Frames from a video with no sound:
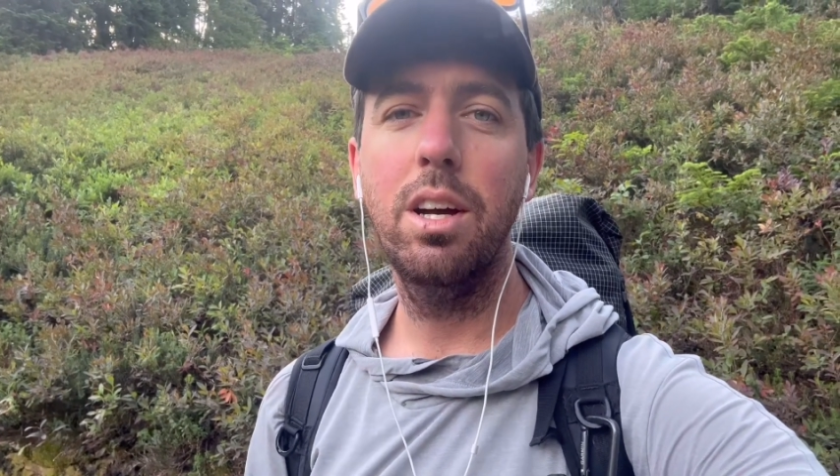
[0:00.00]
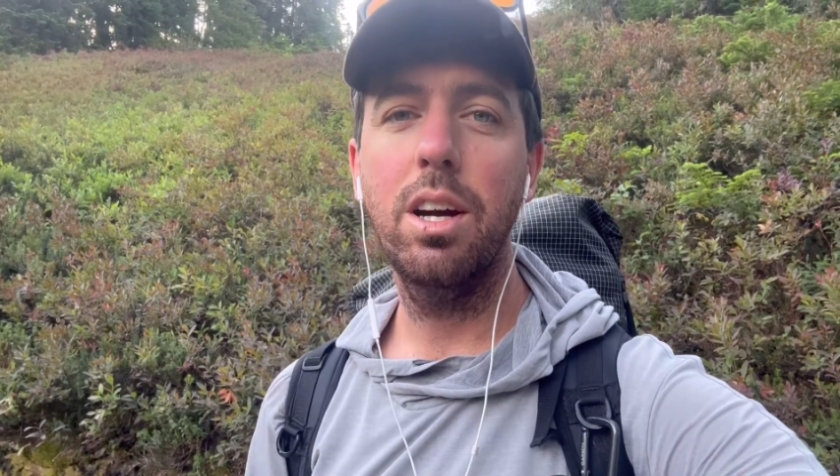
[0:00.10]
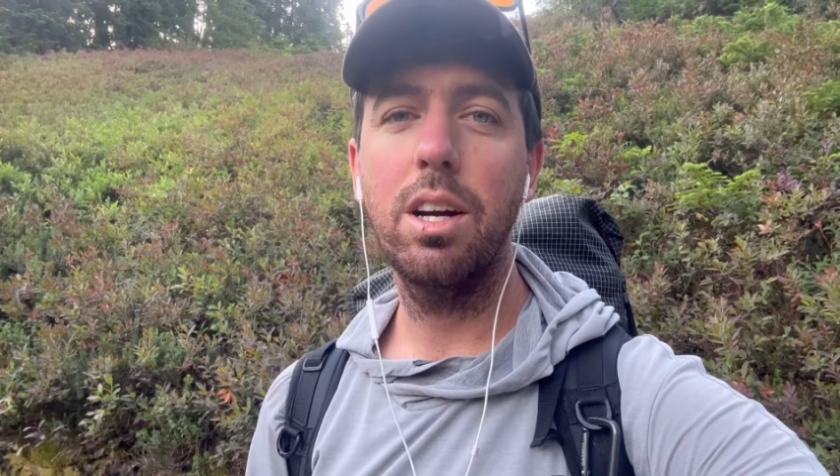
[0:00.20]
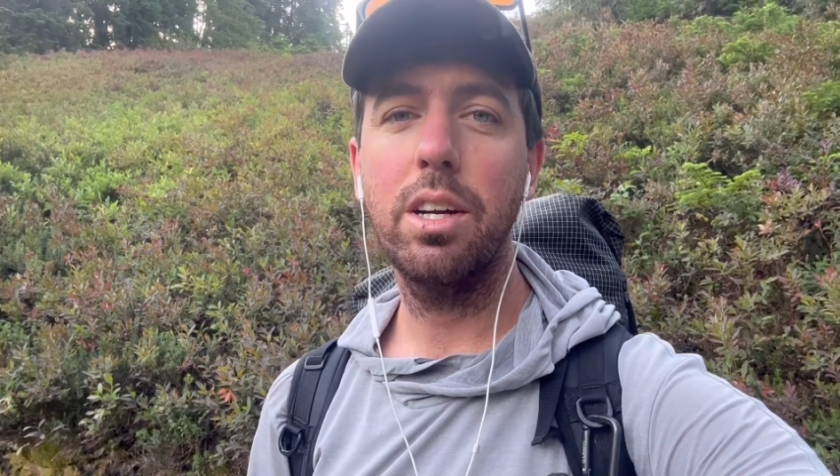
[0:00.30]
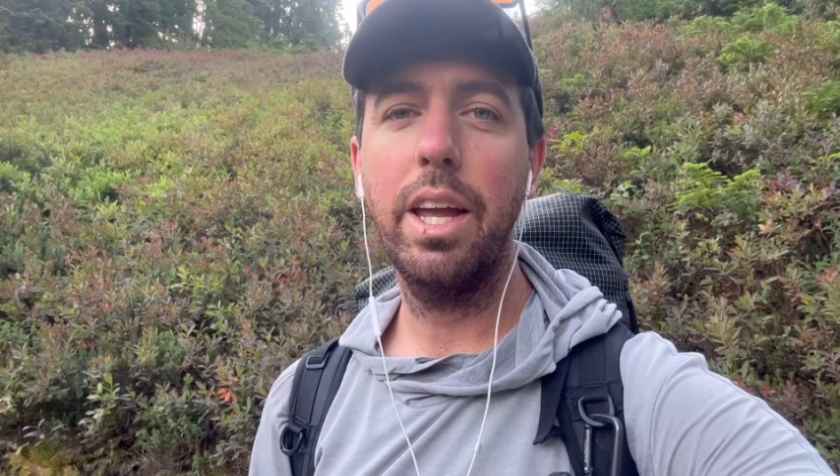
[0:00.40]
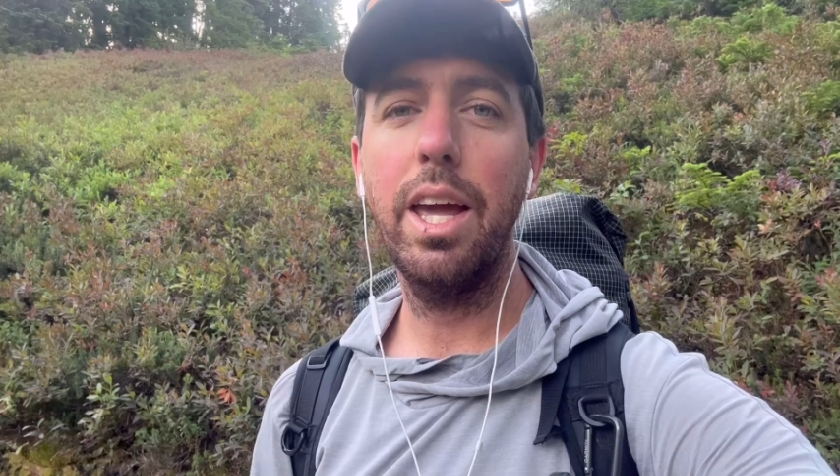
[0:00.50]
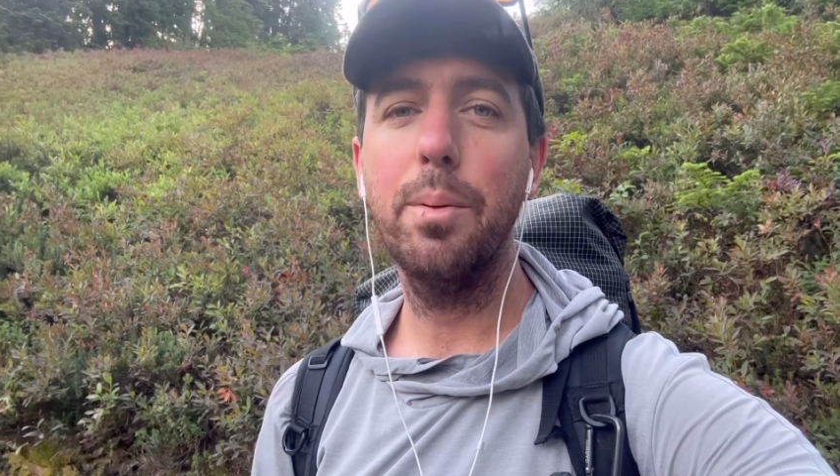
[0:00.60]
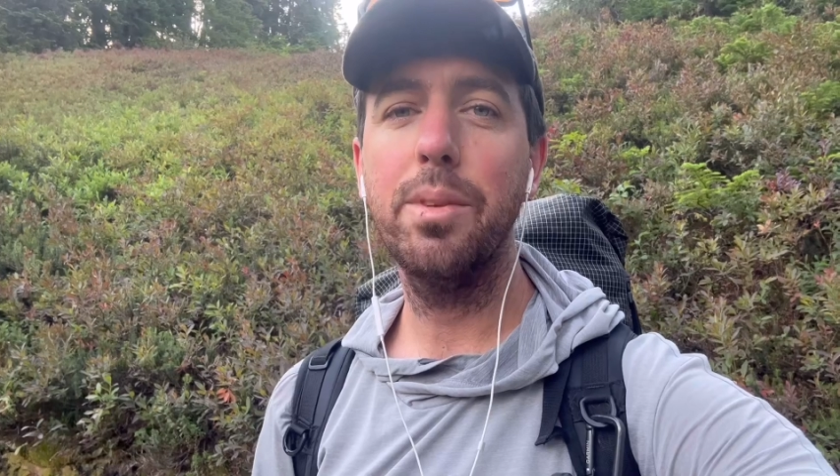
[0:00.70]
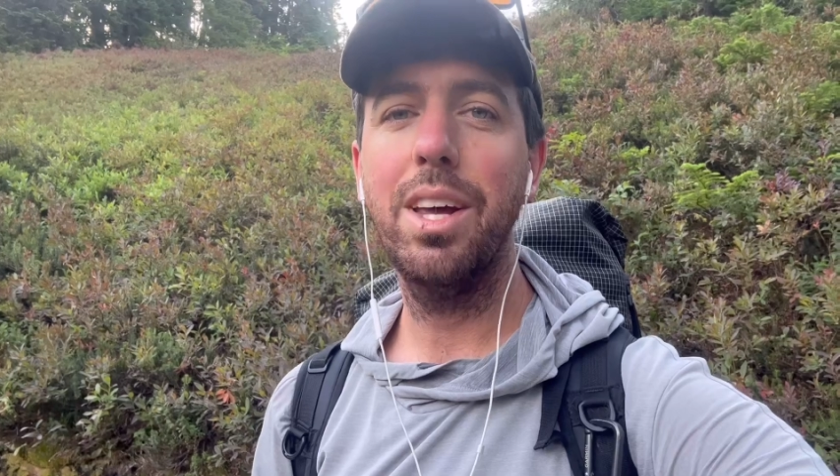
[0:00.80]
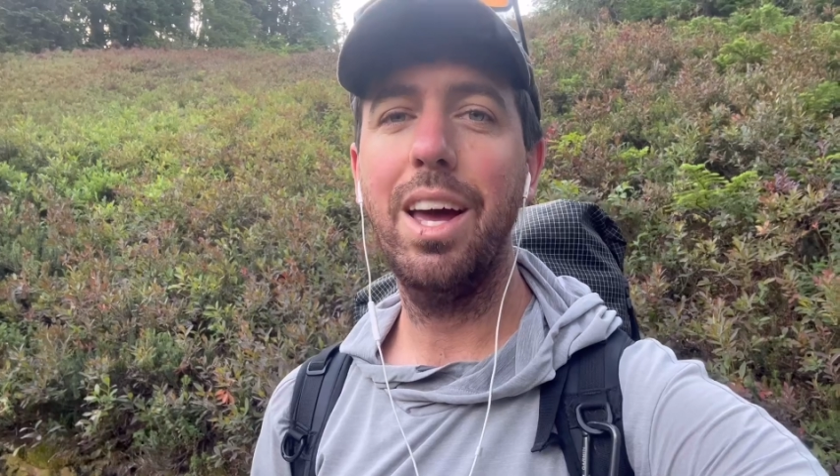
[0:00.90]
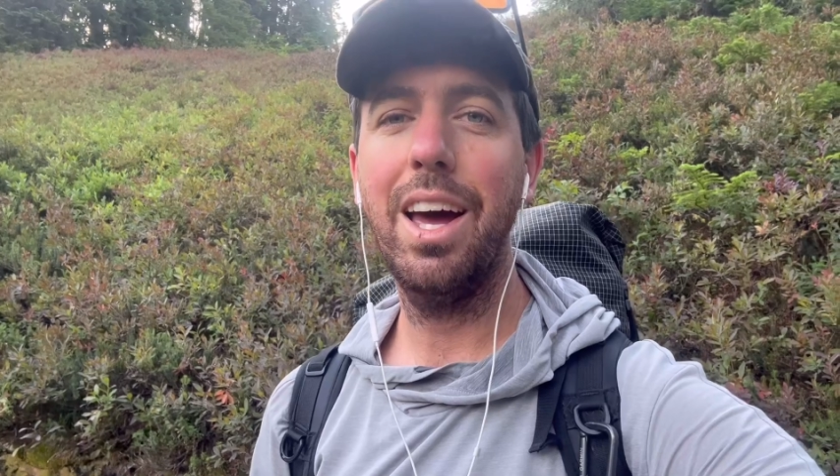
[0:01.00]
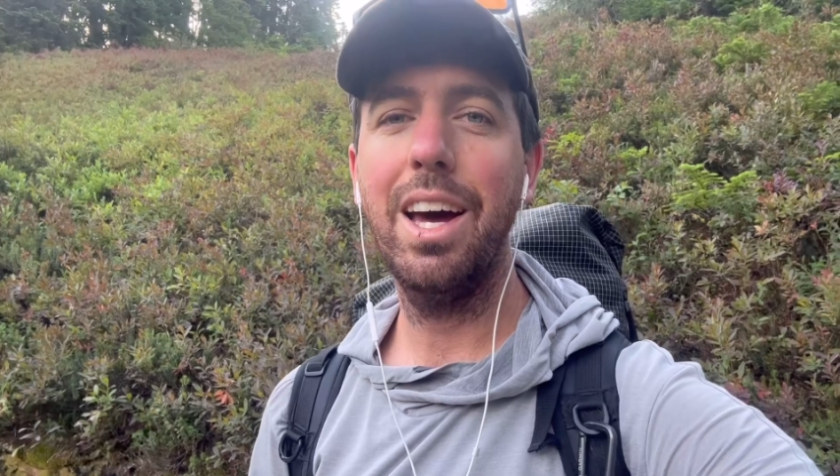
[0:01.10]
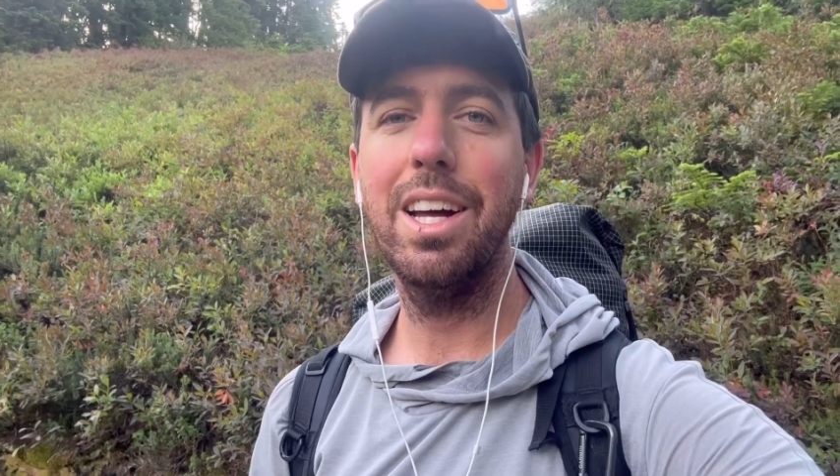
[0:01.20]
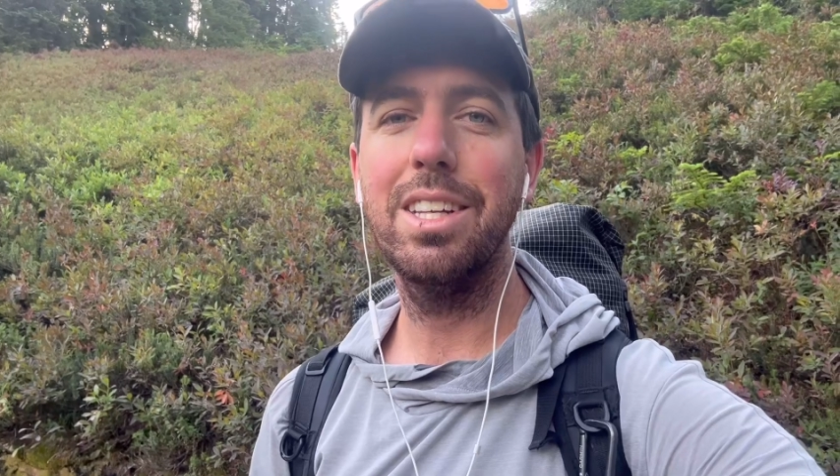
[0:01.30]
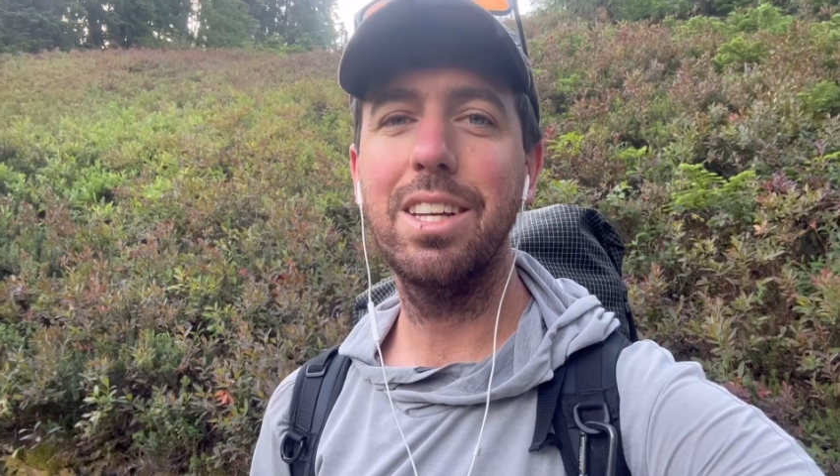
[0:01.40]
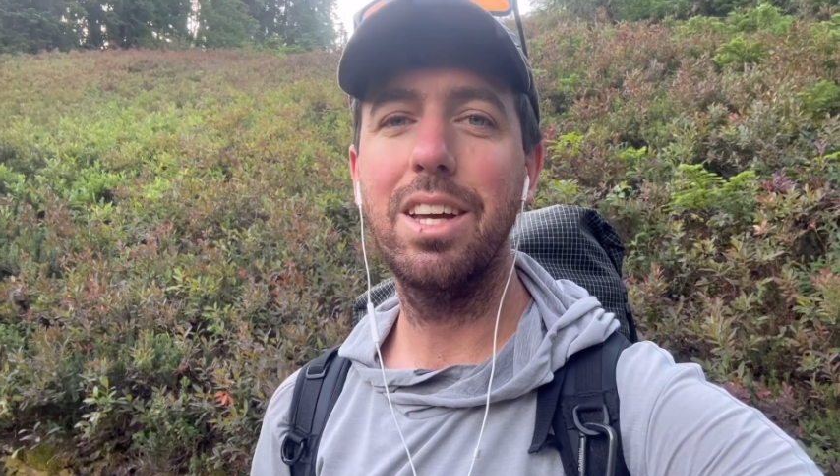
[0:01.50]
are camped at